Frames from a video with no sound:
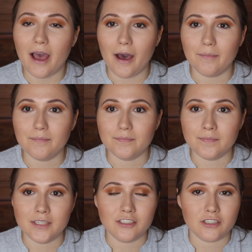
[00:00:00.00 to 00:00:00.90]
um,
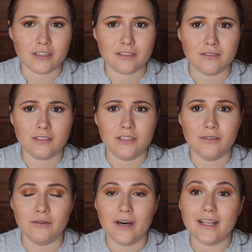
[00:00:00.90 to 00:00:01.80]
be sure
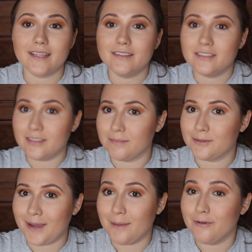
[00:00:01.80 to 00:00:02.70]
to
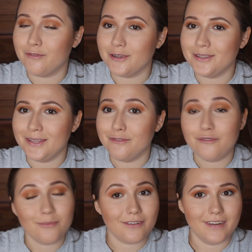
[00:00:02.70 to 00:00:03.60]
subscribe before you leave
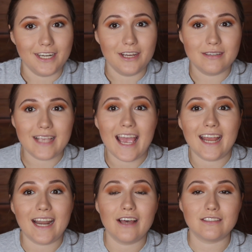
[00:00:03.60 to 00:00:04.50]
for more videos
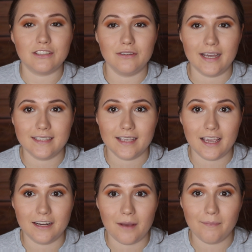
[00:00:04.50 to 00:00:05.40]
and I'll see you guys
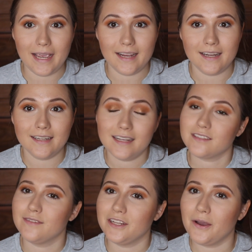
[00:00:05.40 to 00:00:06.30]
in my
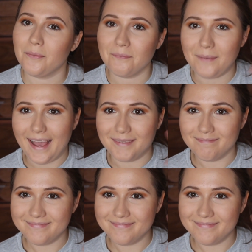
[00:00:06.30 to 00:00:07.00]
next video. Bye!